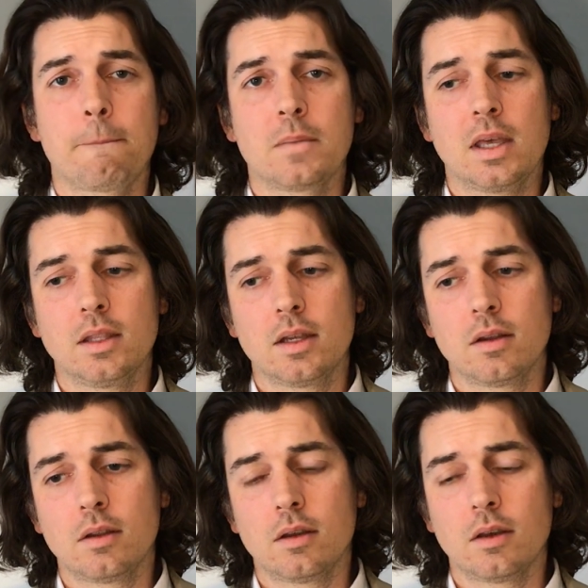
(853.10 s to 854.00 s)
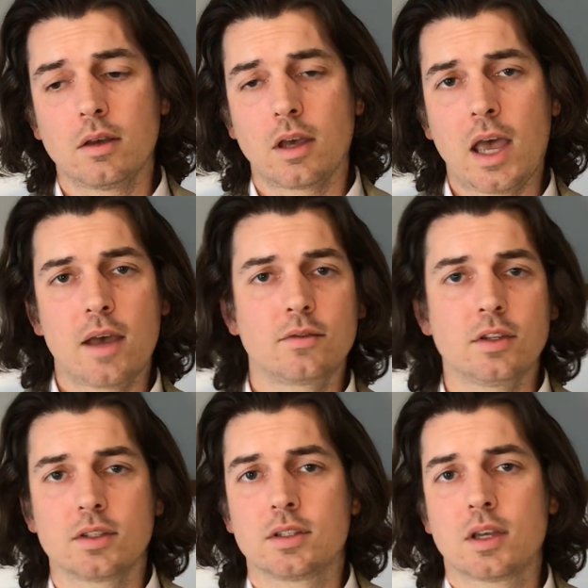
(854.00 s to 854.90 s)
And then a half
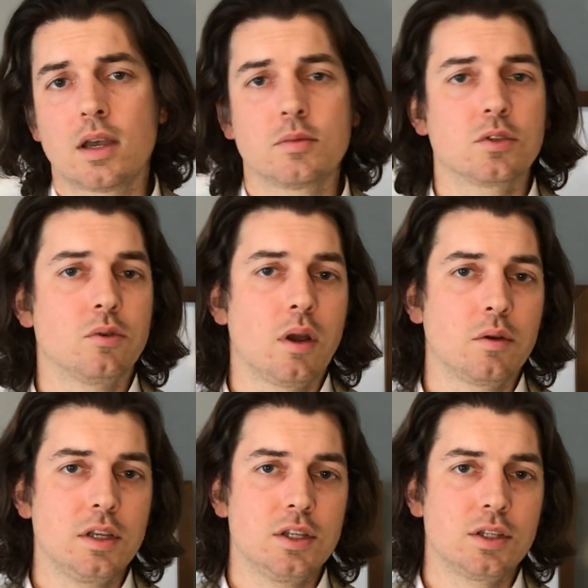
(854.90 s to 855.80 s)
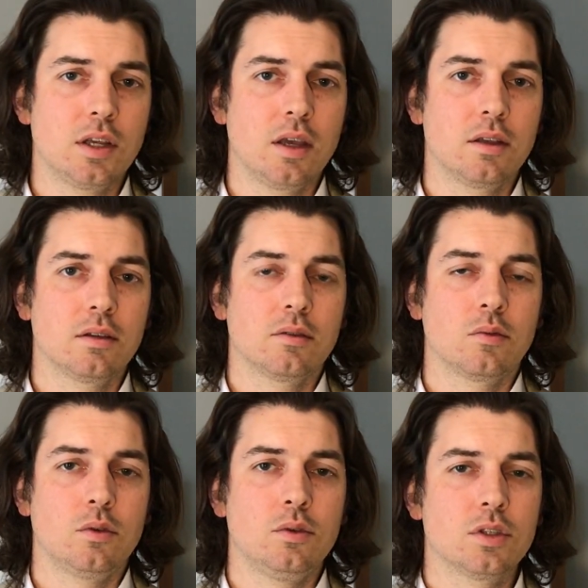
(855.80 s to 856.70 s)
dozen times throughout each day,
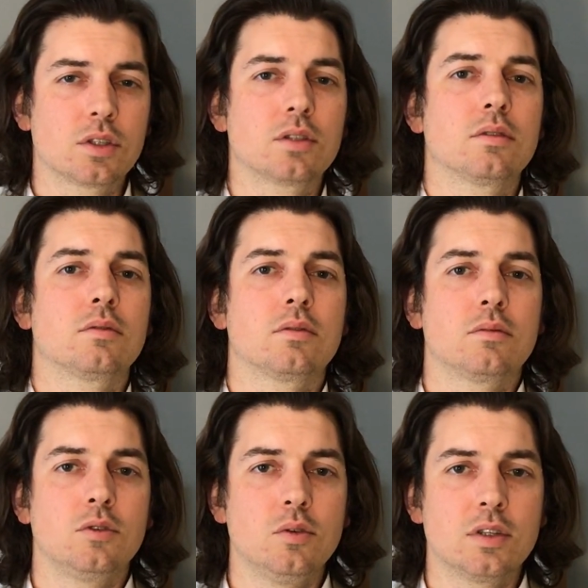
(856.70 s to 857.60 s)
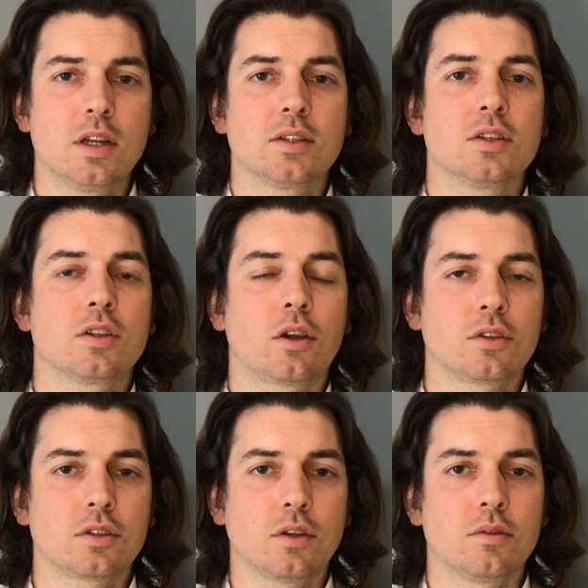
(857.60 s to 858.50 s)
where you just use it as a
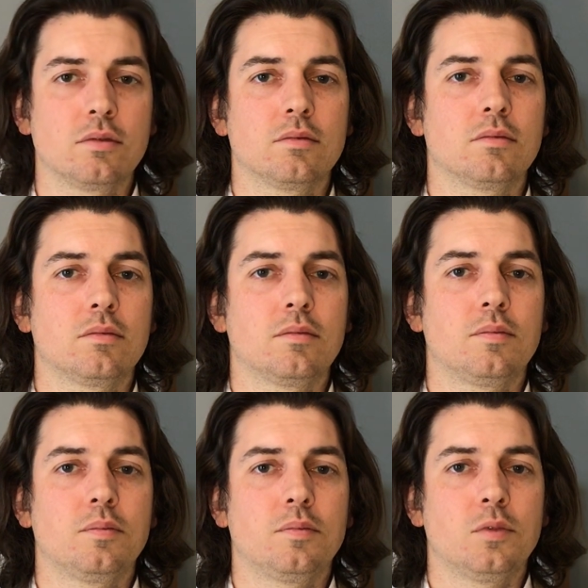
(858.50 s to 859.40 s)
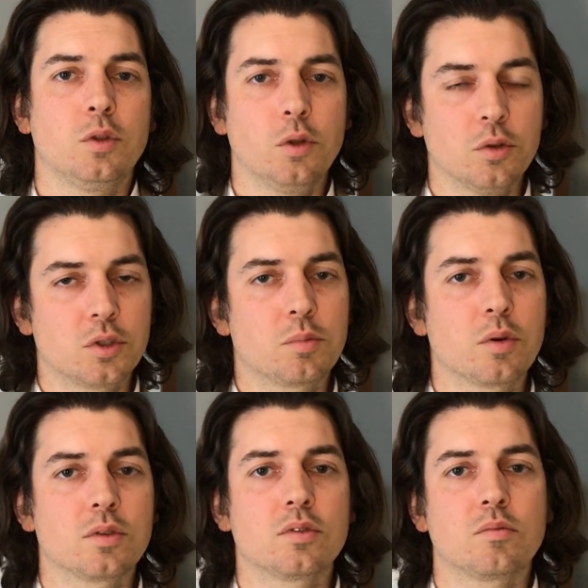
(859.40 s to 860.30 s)
touchstone. Little
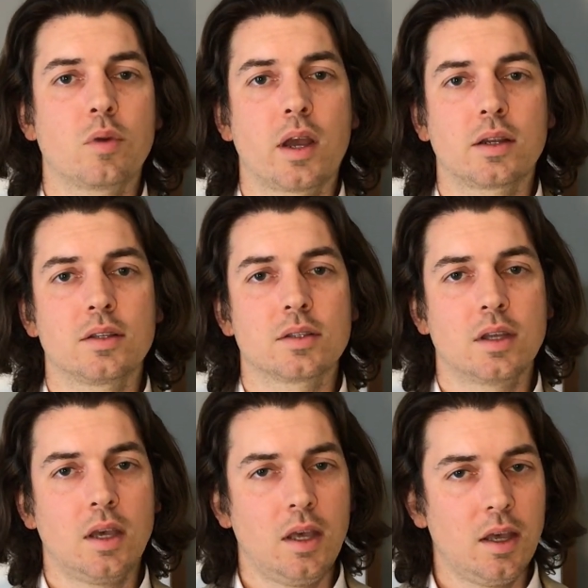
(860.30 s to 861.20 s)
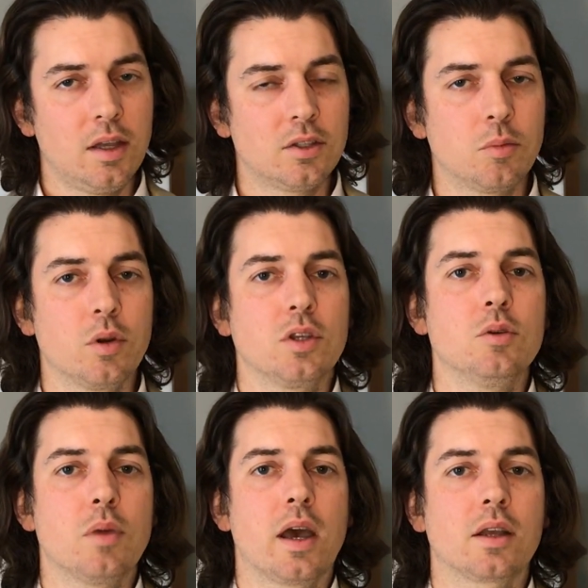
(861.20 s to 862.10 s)
spurts of practice to bring you
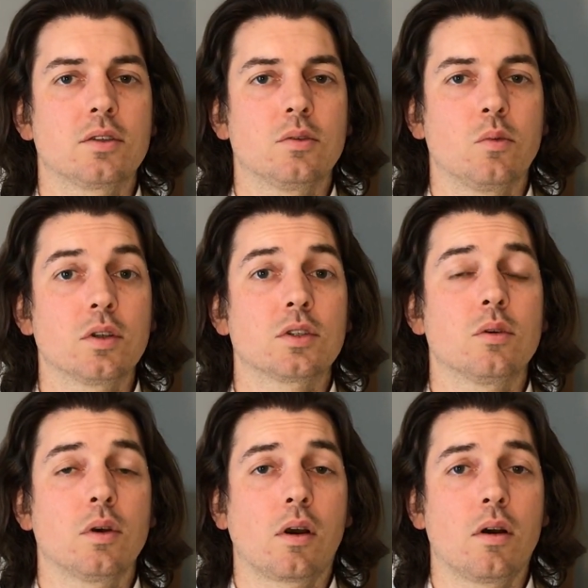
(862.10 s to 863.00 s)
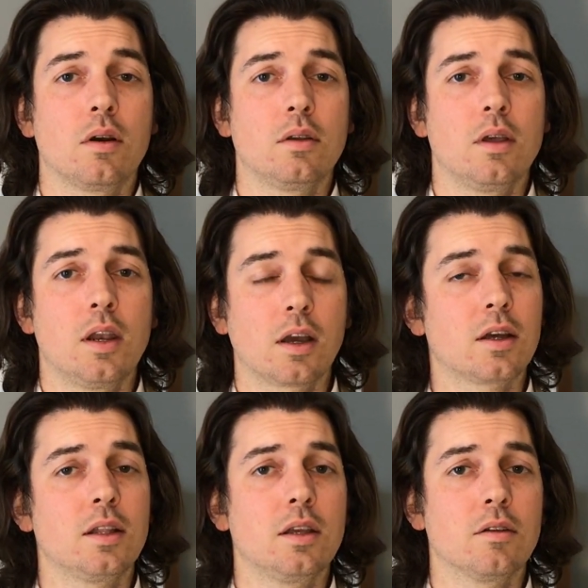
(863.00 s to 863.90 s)
back to what's going on in a
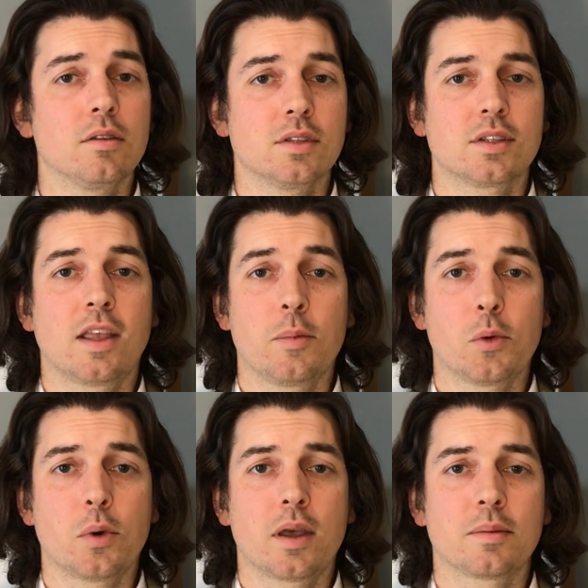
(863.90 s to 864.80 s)
clear and stable way.